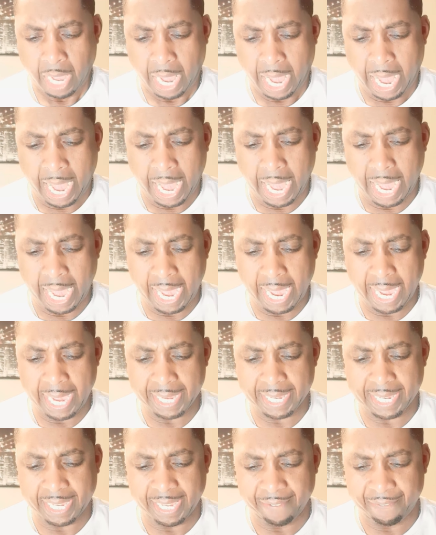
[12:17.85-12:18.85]

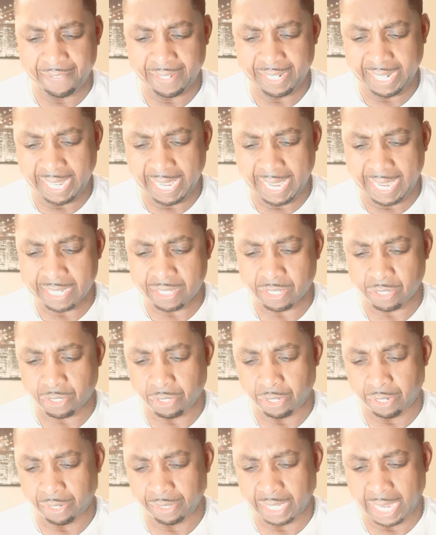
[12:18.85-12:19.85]
I given
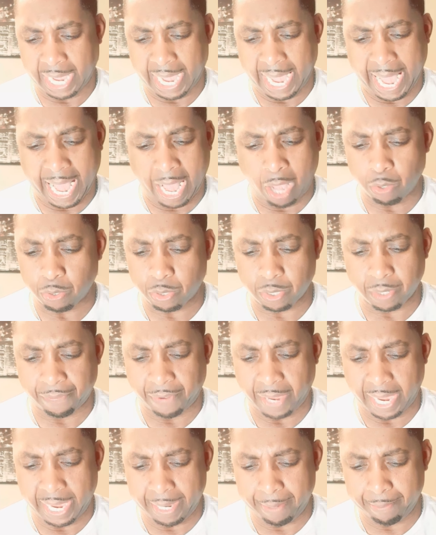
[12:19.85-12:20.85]
Esther the house of
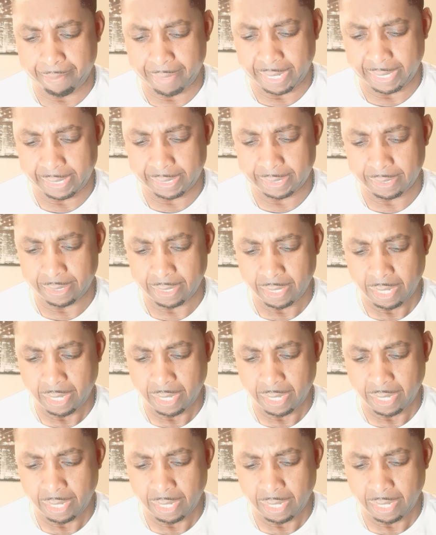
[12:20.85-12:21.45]
Haman,